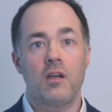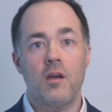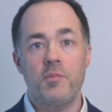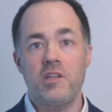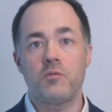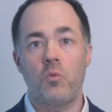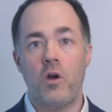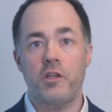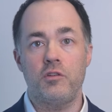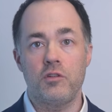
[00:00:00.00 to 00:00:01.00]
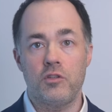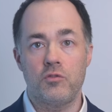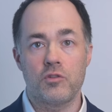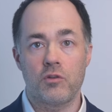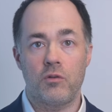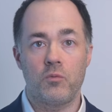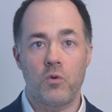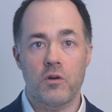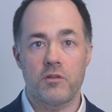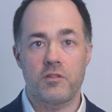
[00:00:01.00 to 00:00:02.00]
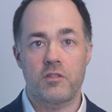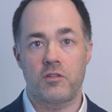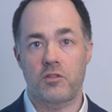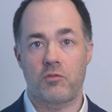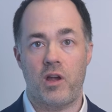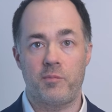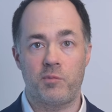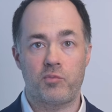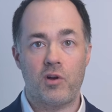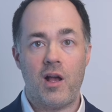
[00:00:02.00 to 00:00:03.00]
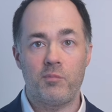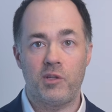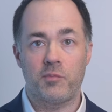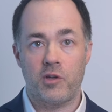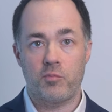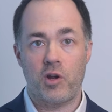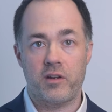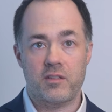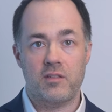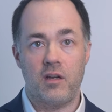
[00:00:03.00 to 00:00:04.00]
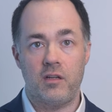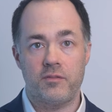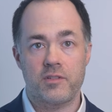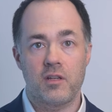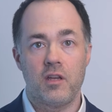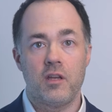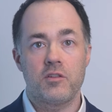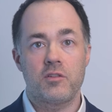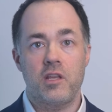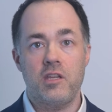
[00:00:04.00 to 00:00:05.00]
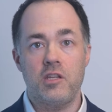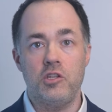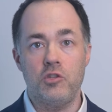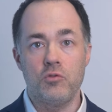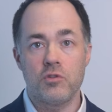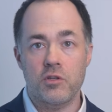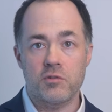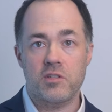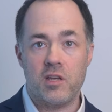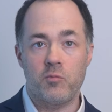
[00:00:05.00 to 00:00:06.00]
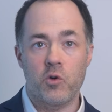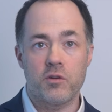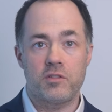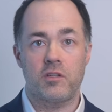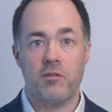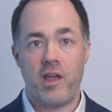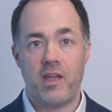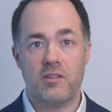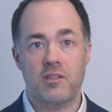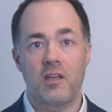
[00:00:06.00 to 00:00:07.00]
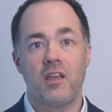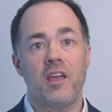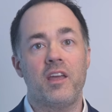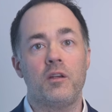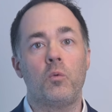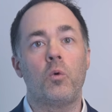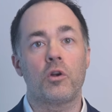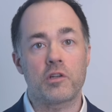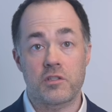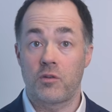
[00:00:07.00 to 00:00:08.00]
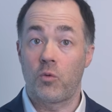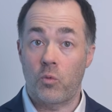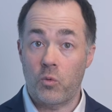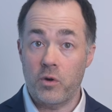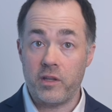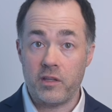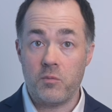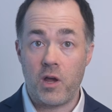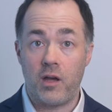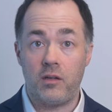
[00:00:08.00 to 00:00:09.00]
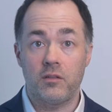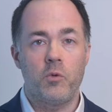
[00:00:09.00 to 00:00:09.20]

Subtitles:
Companies want you to use your own words to describe the problem their product solves, so they can use those same words in their ads. And it works really well.